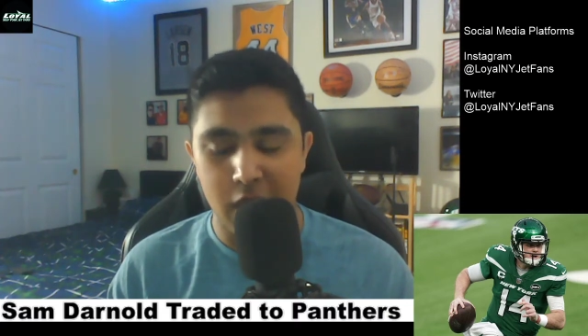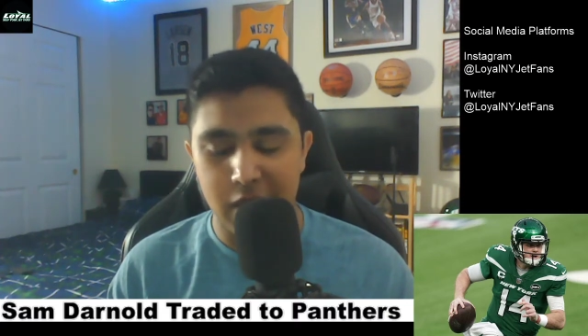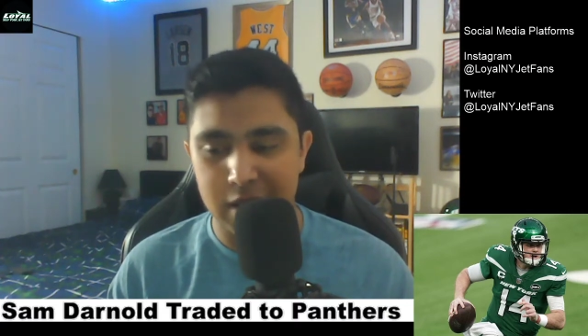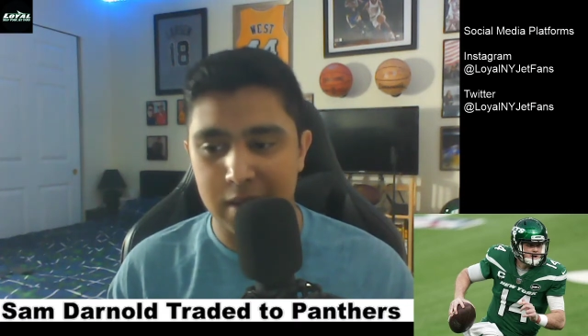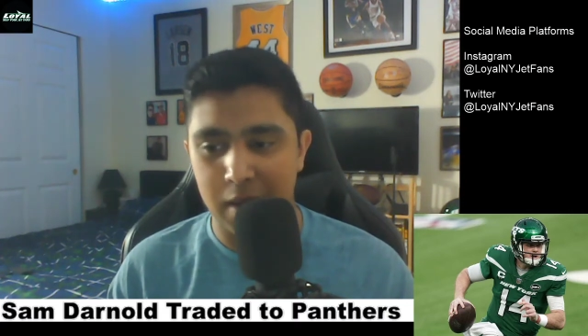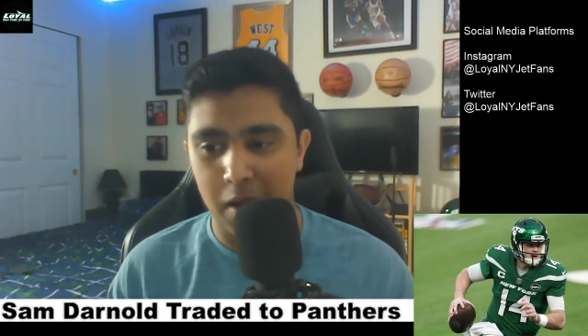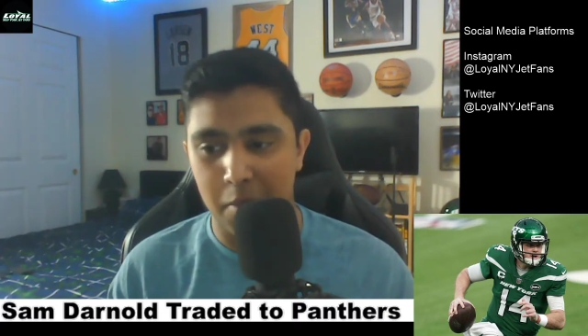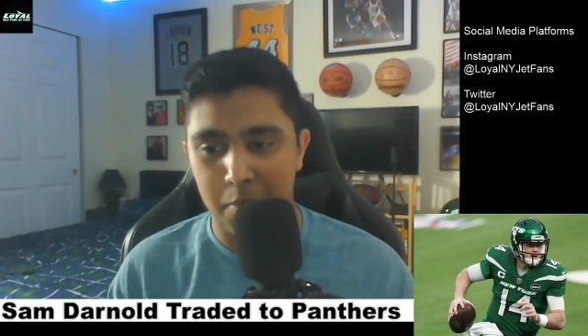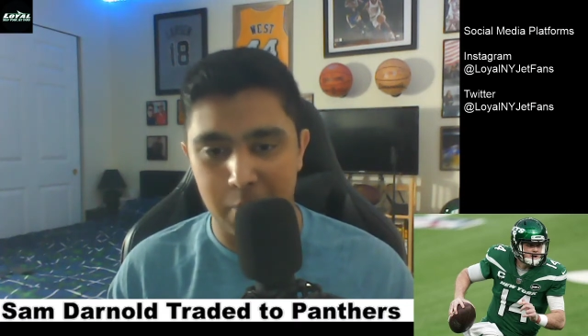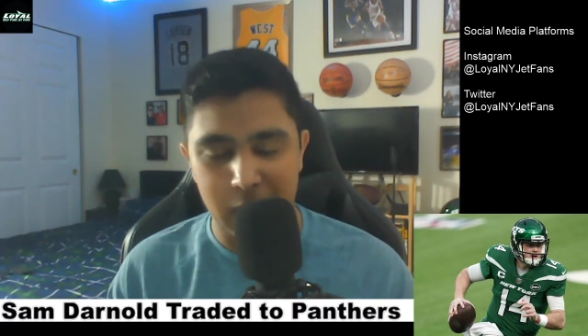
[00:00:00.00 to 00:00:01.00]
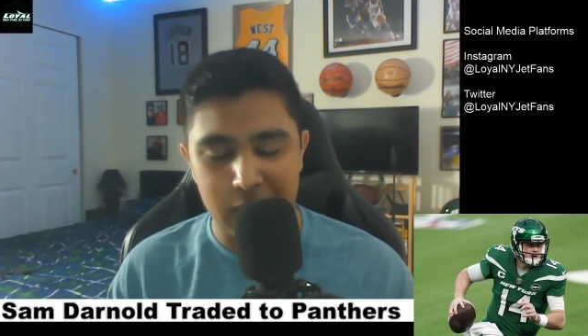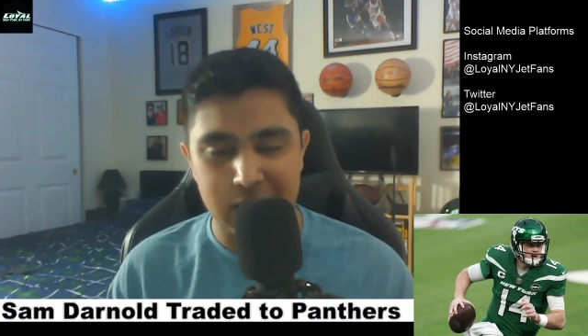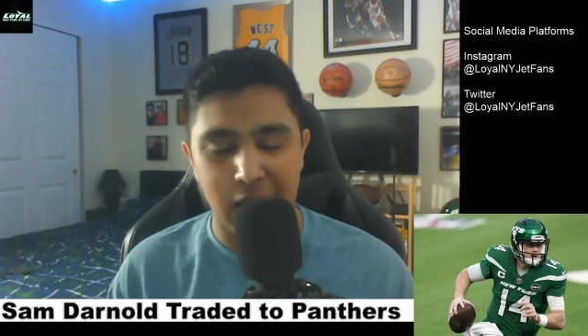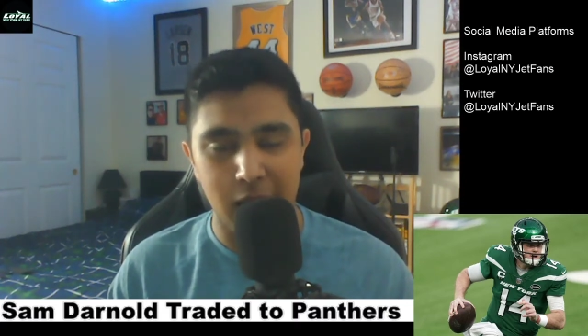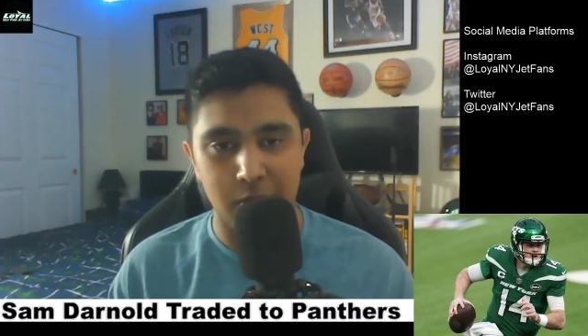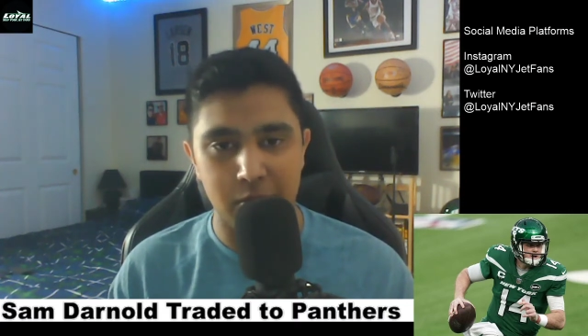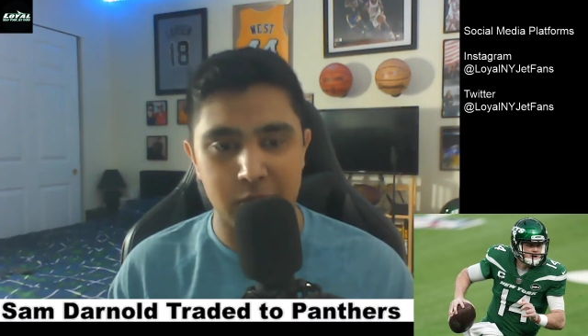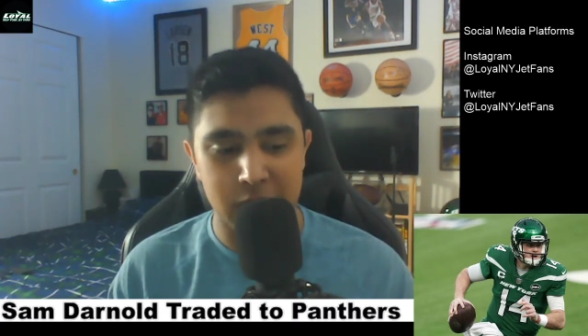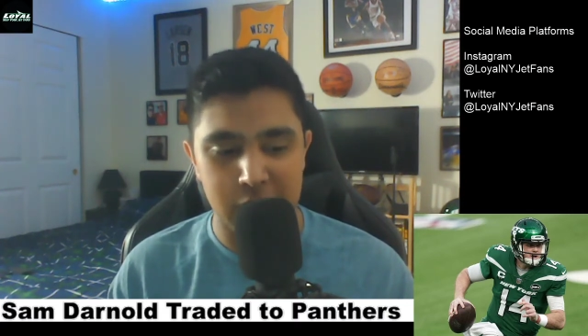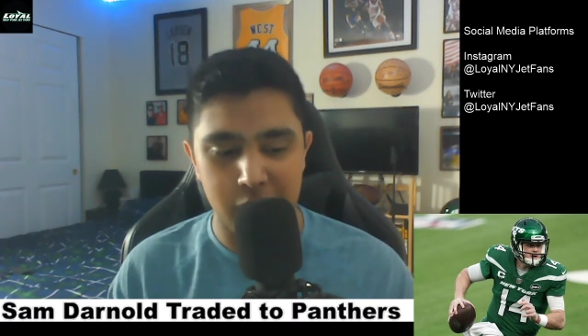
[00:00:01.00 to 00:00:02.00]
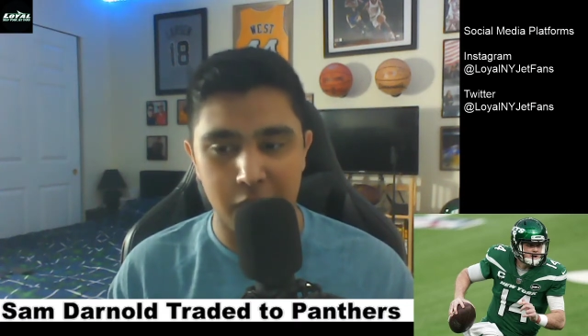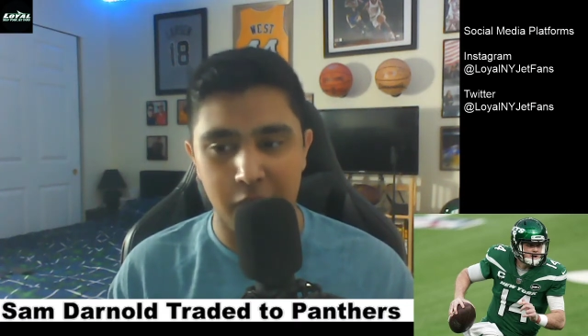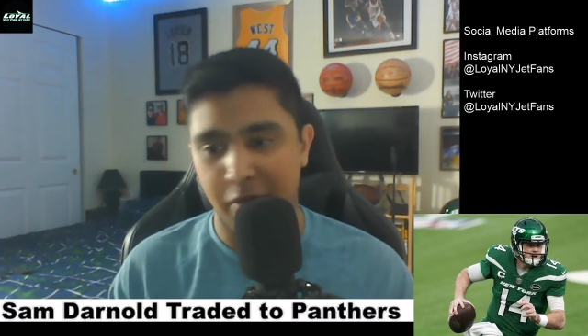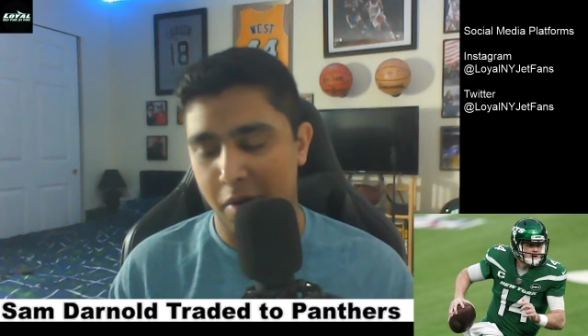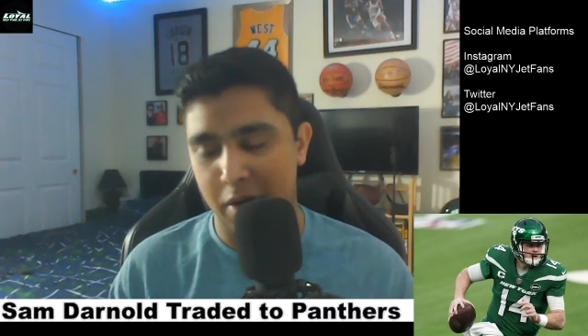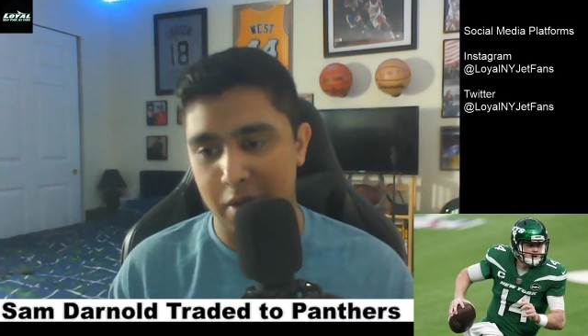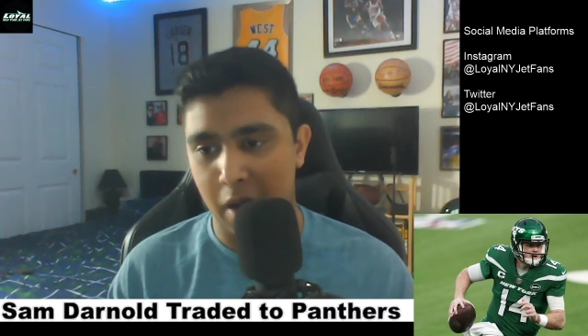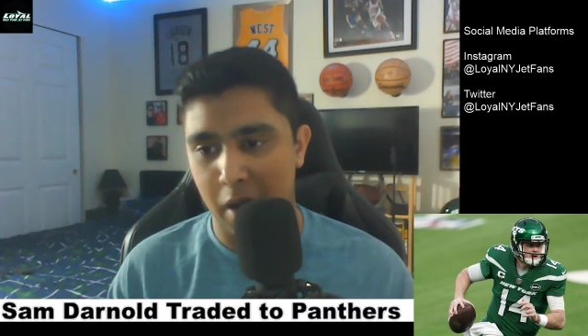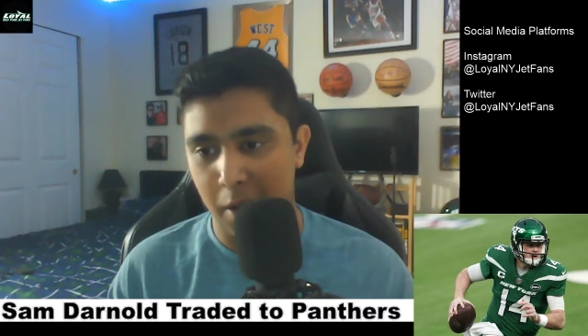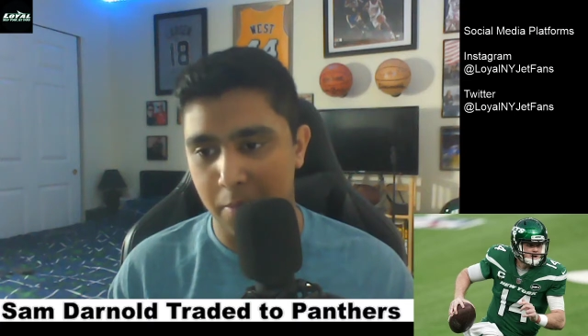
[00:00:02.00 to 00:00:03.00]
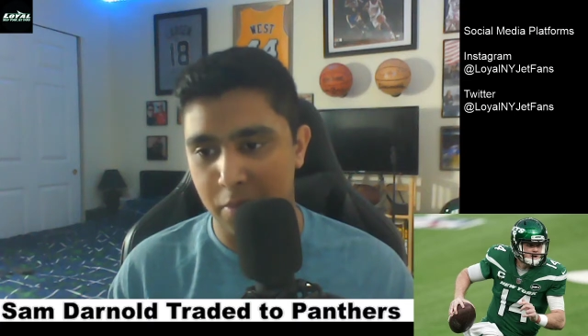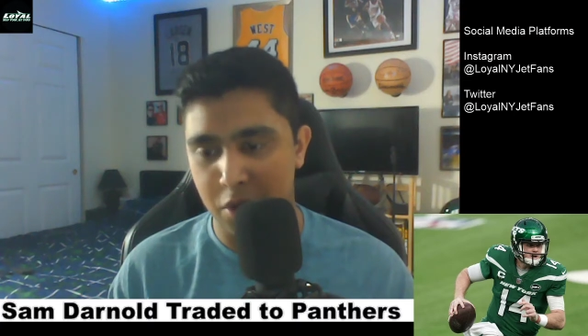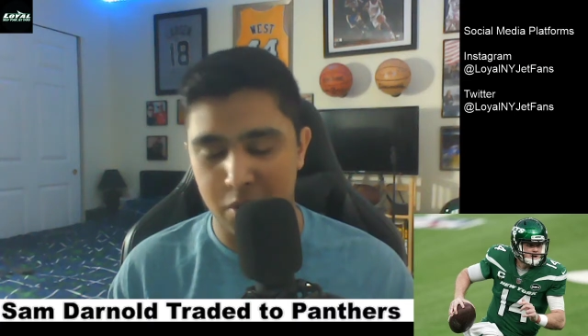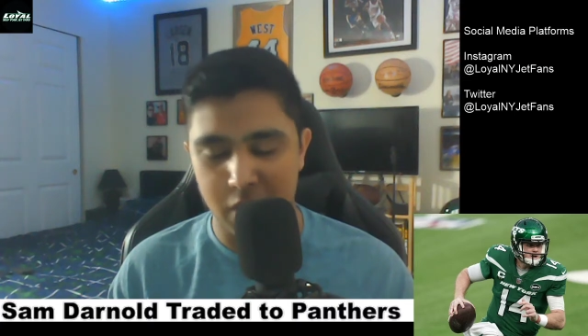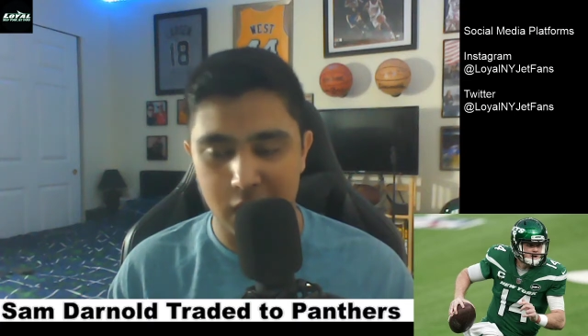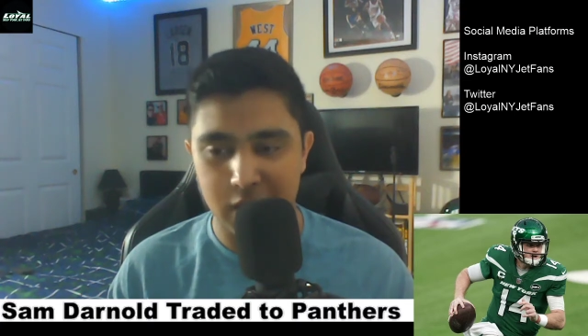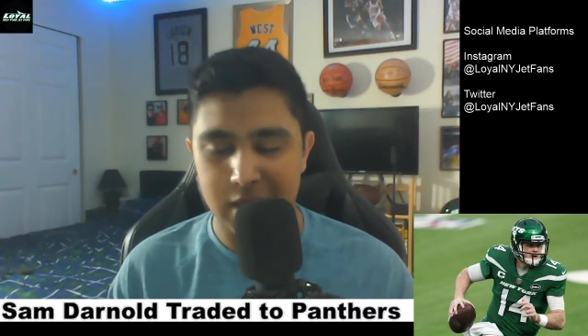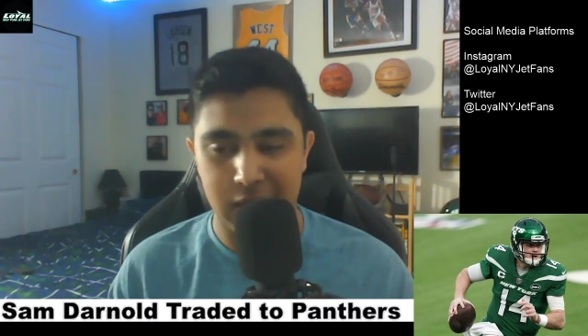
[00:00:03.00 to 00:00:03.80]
that's a big time deal for Joe Douglas.